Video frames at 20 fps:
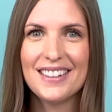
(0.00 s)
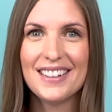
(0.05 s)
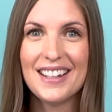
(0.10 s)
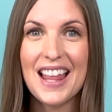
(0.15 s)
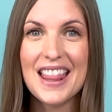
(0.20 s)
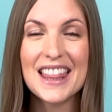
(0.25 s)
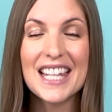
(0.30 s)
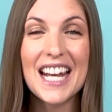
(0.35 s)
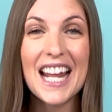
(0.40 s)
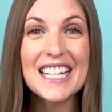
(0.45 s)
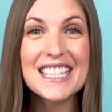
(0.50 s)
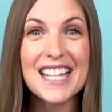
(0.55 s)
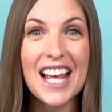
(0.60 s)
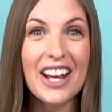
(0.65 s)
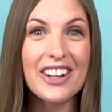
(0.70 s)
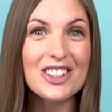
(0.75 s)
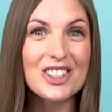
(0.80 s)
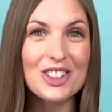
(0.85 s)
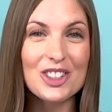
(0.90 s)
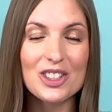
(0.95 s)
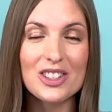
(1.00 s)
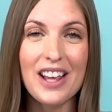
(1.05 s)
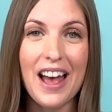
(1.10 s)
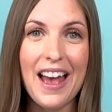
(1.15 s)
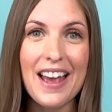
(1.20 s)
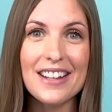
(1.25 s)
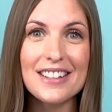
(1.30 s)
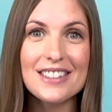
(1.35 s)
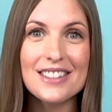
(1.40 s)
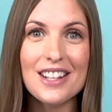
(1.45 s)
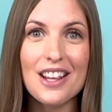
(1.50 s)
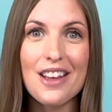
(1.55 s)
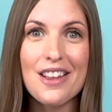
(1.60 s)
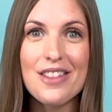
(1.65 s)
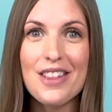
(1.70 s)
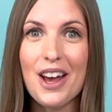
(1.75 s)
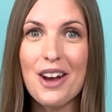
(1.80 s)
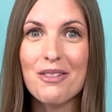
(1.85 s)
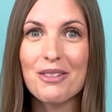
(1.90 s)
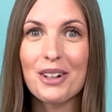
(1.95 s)
The next exercise
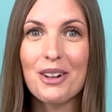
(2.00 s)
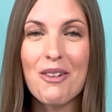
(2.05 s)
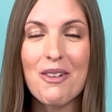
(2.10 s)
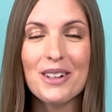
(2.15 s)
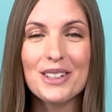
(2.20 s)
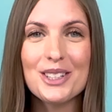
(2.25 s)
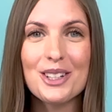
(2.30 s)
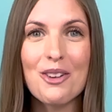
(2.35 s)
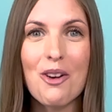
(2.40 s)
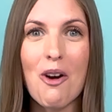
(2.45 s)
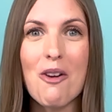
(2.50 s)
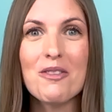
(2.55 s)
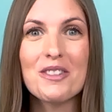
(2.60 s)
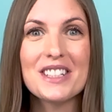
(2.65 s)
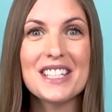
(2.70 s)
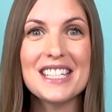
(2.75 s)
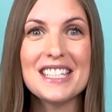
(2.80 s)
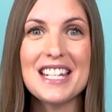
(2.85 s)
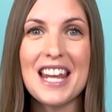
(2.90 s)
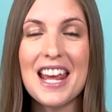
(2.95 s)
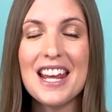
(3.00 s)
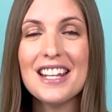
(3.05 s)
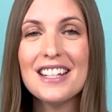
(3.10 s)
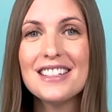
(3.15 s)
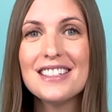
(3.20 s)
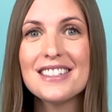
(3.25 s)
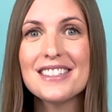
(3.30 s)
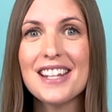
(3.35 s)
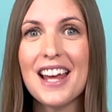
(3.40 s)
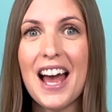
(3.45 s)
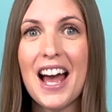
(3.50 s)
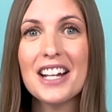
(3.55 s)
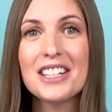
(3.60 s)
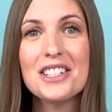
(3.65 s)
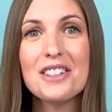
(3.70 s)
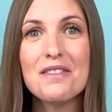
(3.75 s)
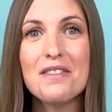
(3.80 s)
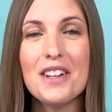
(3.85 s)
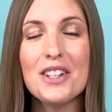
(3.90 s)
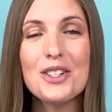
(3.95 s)
that we're going to go over today is
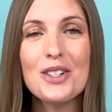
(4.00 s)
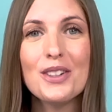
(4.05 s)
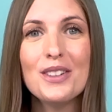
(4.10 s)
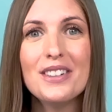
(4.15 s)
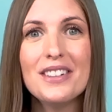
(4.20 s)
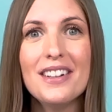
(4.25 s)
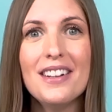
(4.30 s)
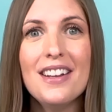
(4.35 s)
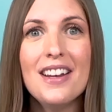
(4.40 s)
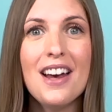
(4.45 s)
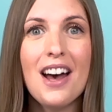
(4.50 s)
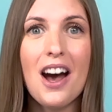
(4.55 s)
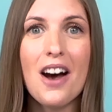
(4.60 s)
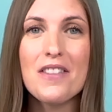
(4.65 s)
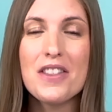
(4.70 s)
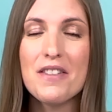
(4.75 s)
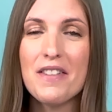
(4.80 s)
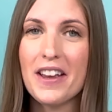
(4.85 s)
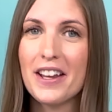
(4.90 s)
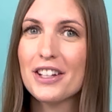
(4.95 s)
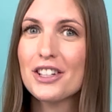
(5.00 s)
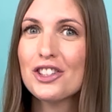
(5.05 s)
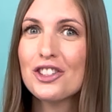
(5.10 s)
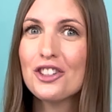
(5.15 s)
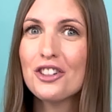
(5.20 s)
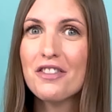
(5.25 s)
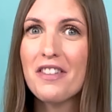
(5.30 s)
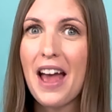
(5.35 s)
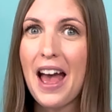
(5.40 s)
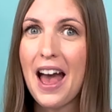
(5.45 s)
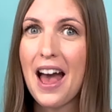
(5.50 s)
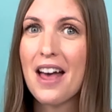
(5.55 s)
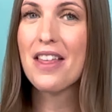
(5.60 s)
activation of the vagus nerve at